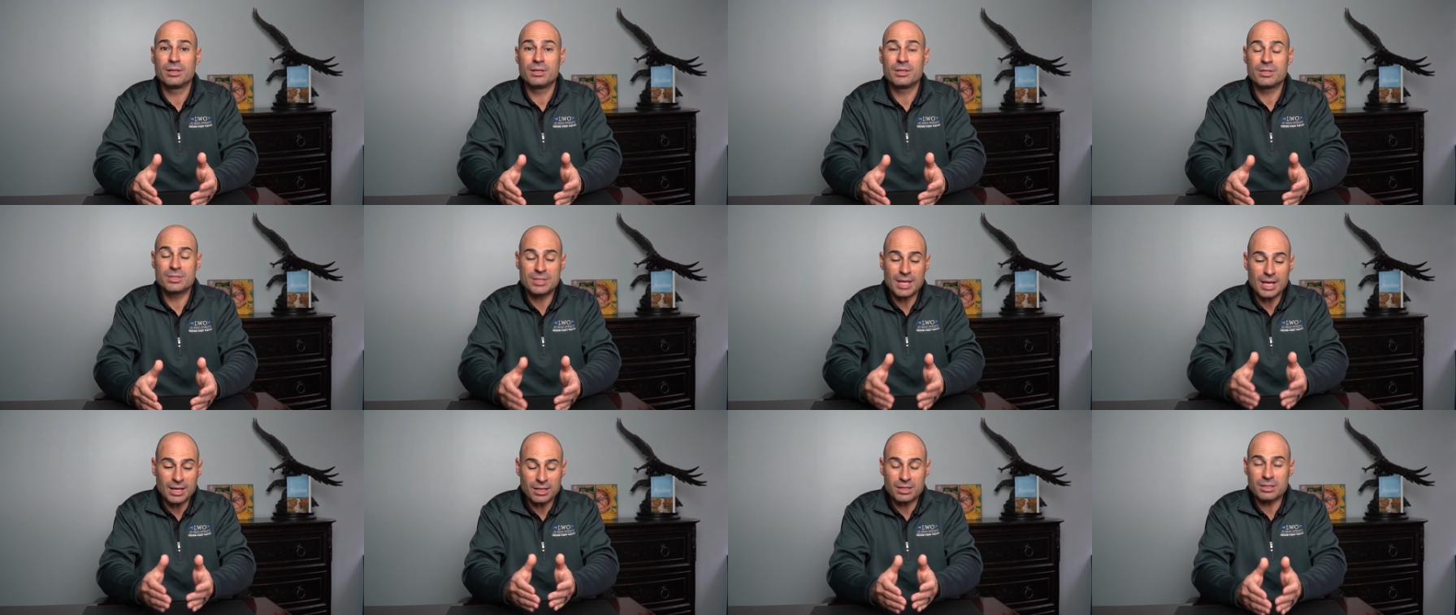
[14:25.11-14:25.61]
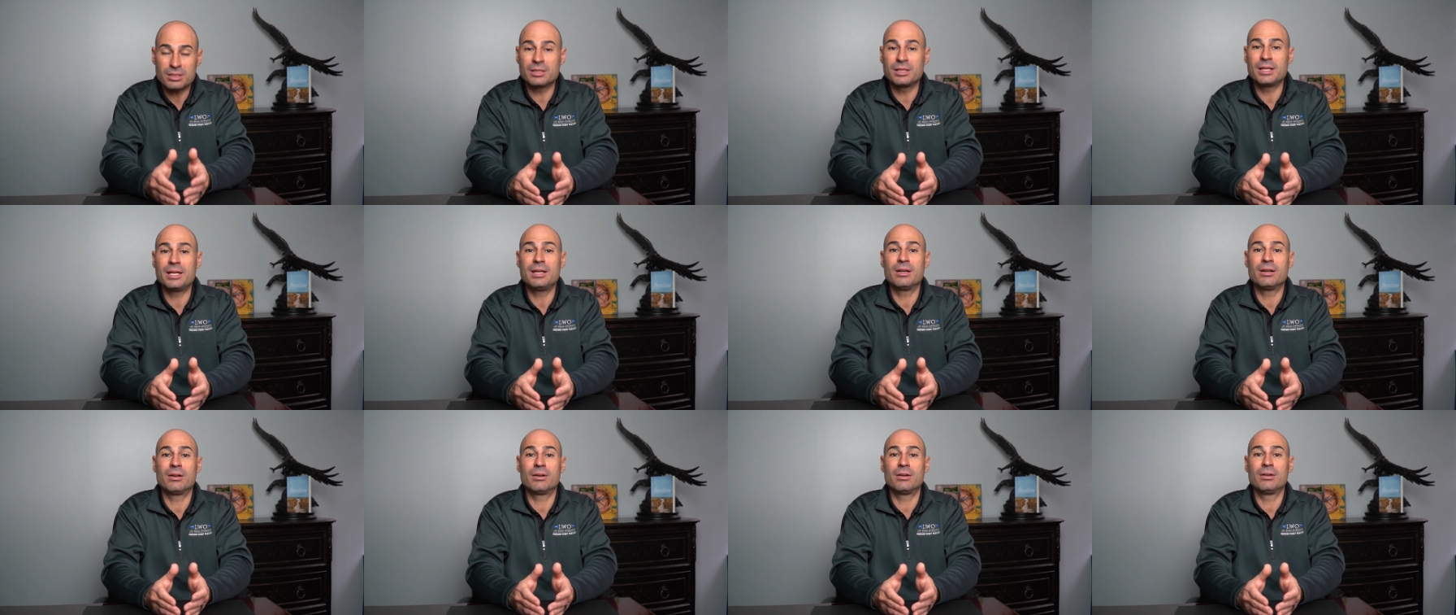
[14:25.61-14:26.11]
Set
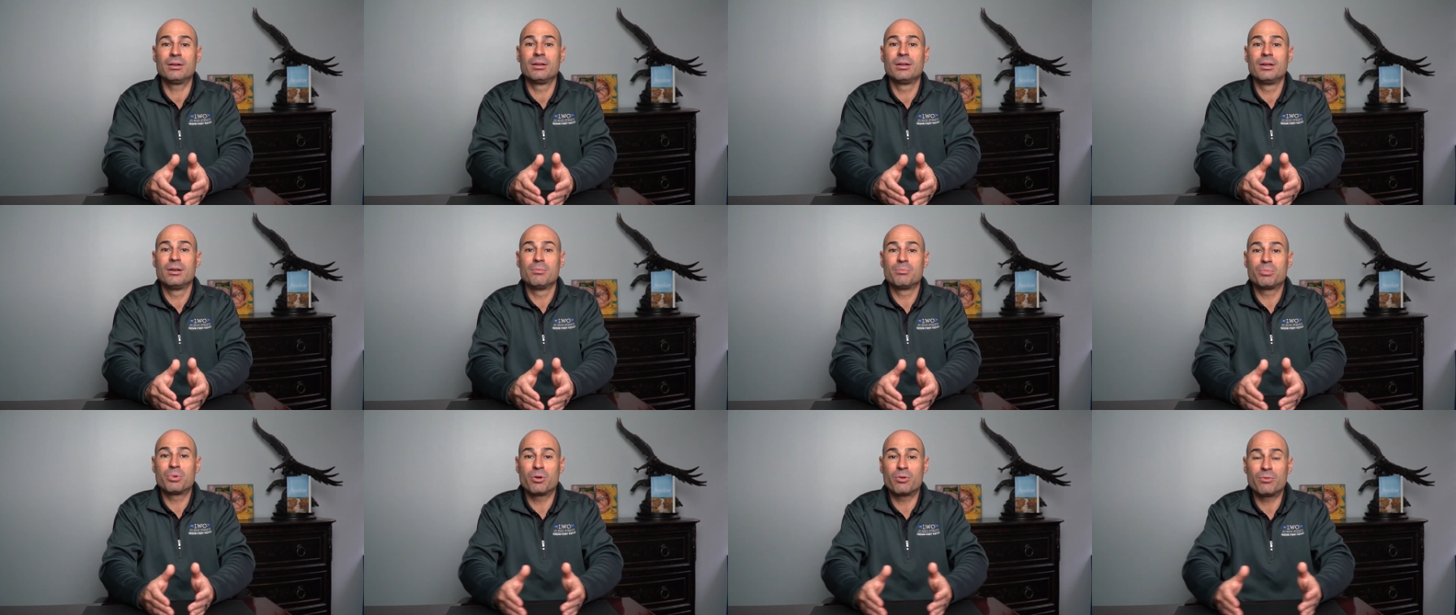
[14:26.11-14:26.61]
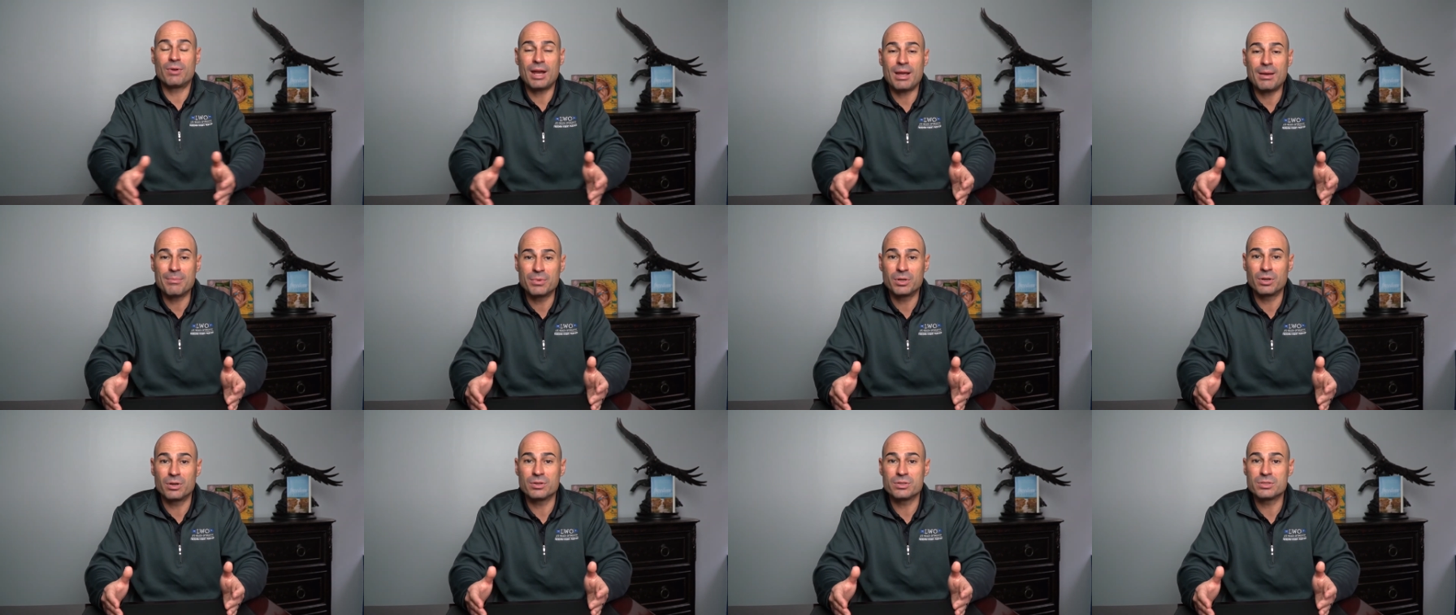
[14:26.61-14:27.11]
clear
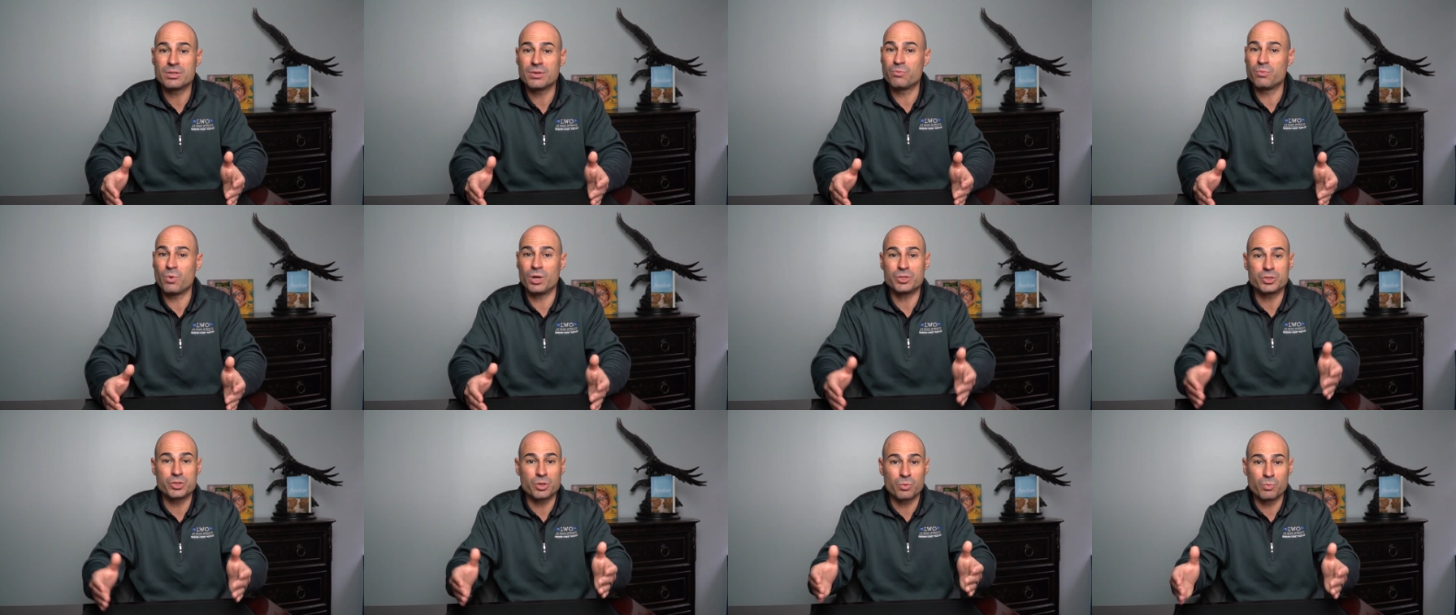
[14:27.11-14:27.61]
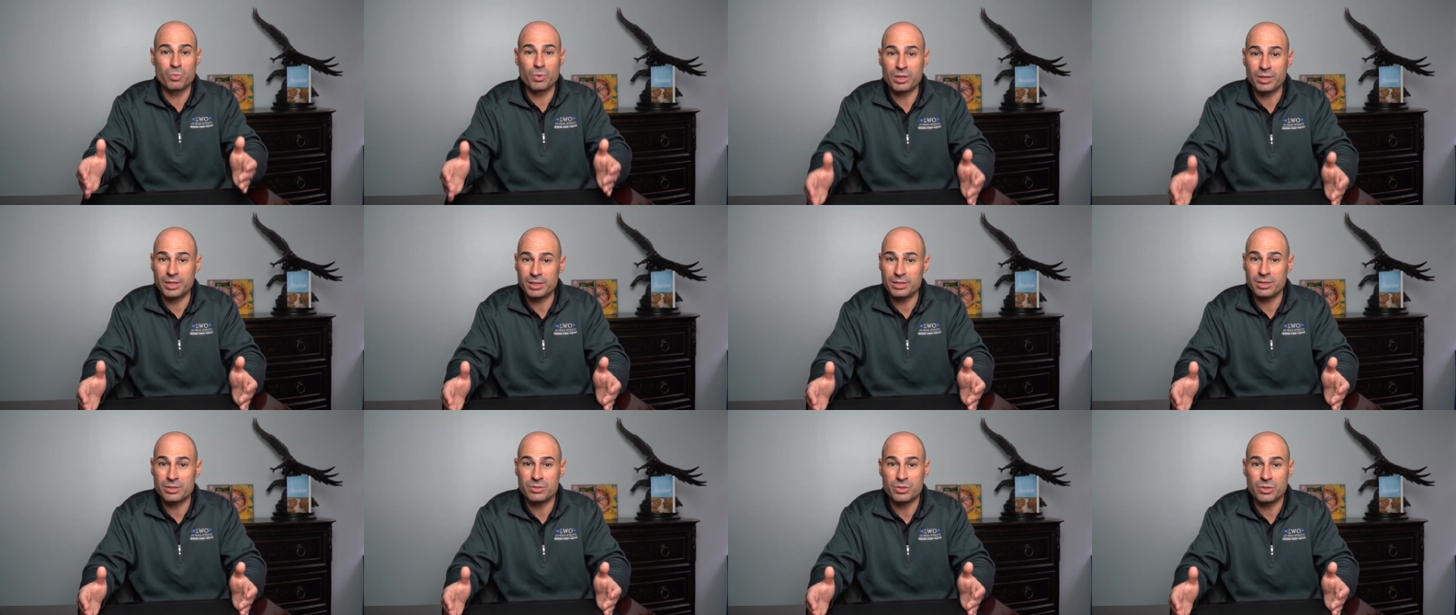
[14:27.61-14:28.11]
parameters of what you're
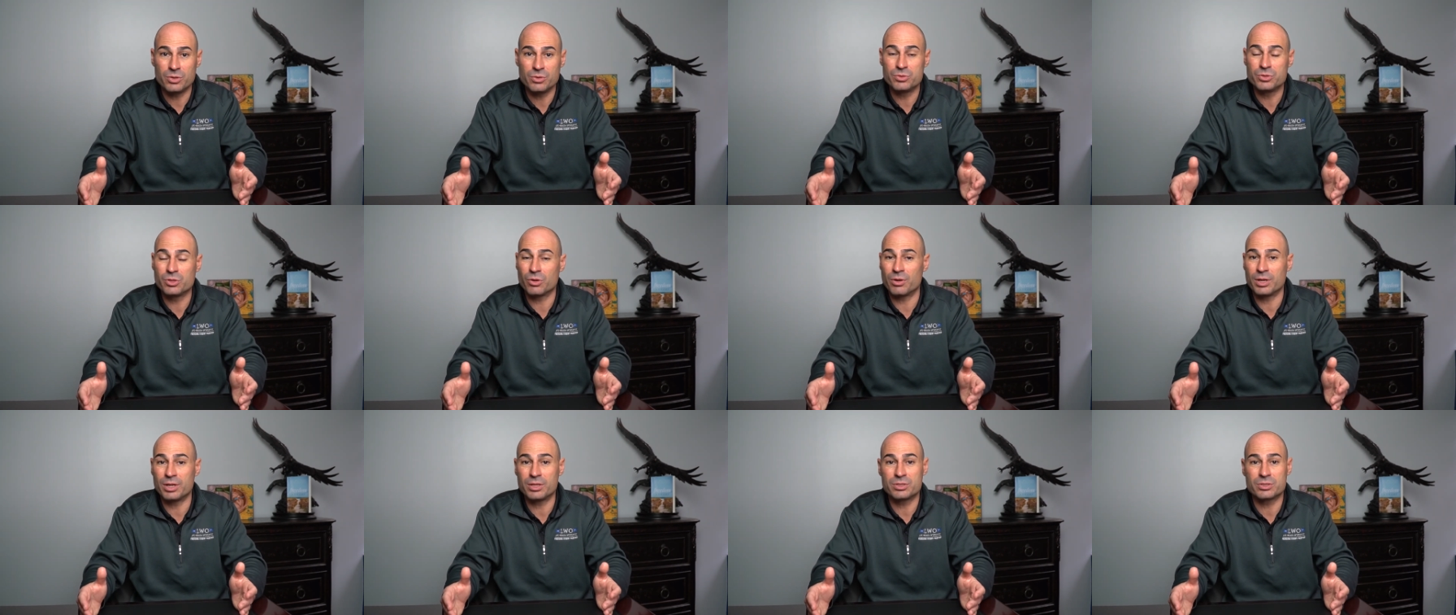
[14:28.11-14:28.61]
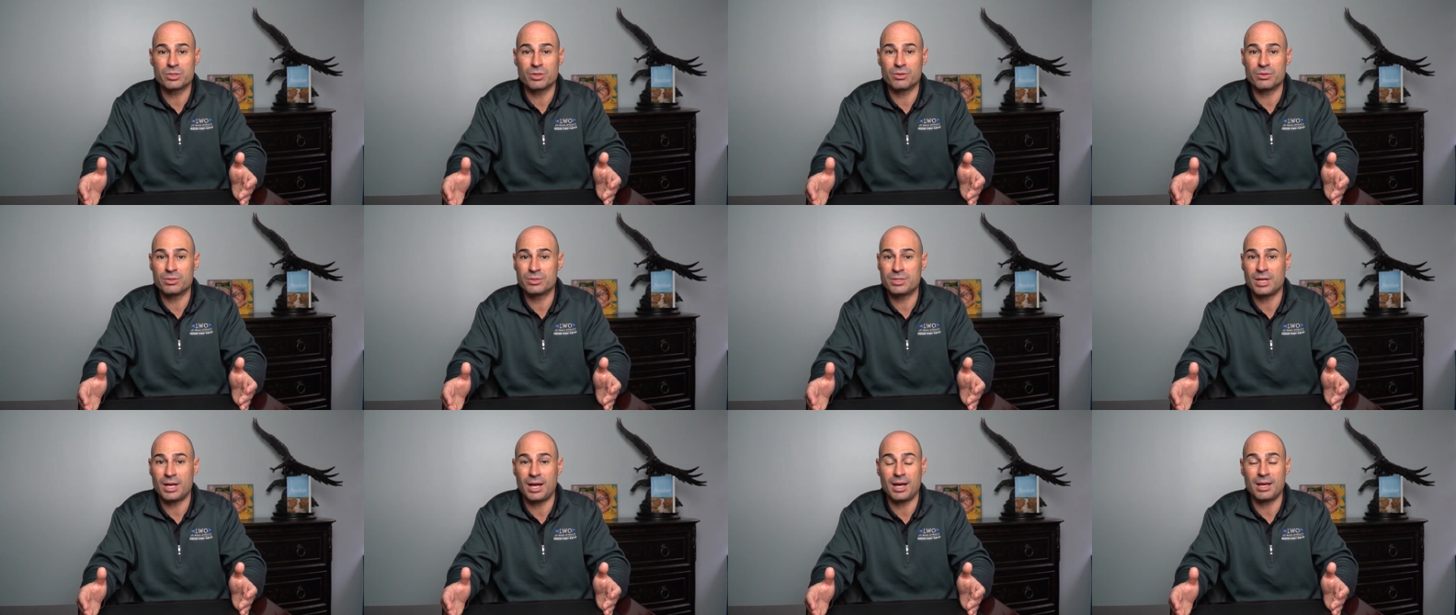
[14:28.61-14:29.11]
willing to do during
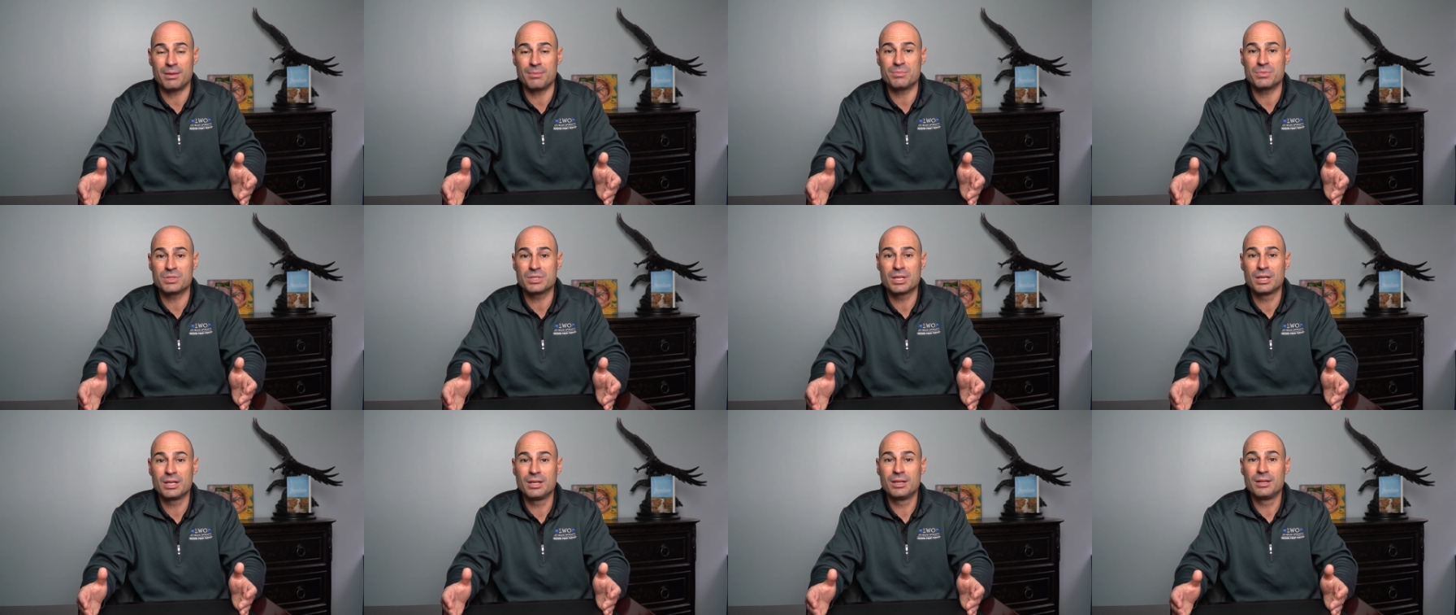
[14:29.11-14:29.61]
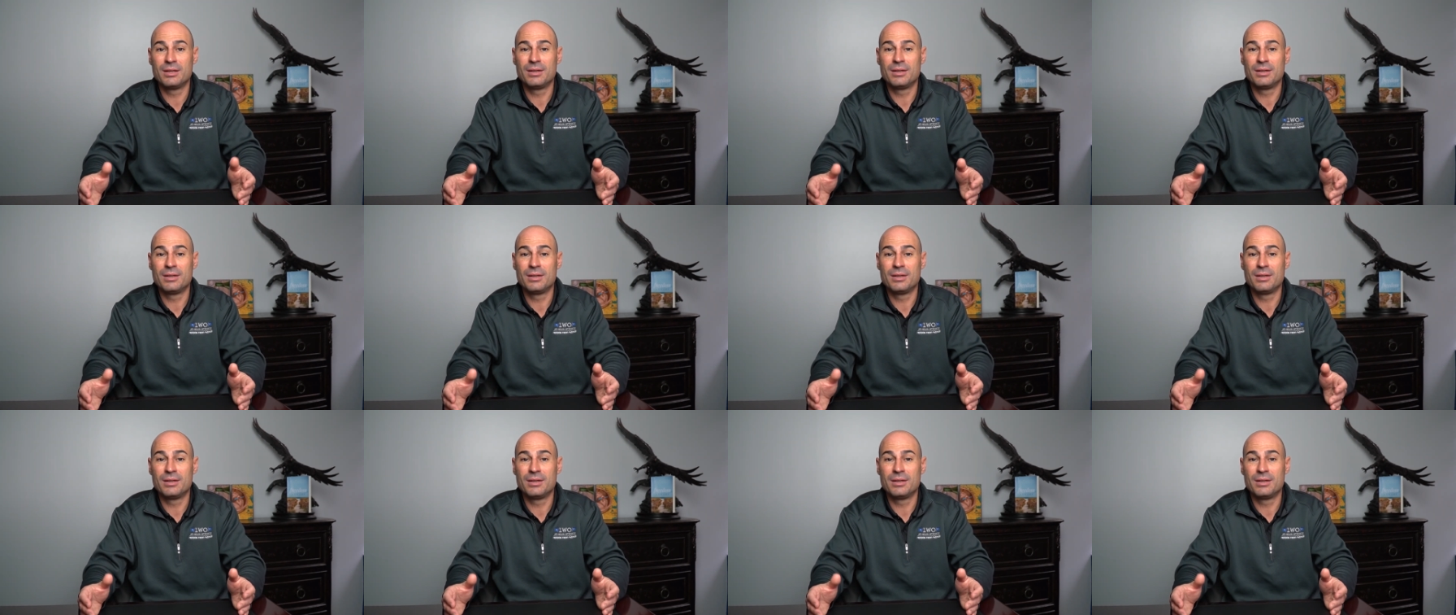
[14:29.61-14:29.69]
certain times.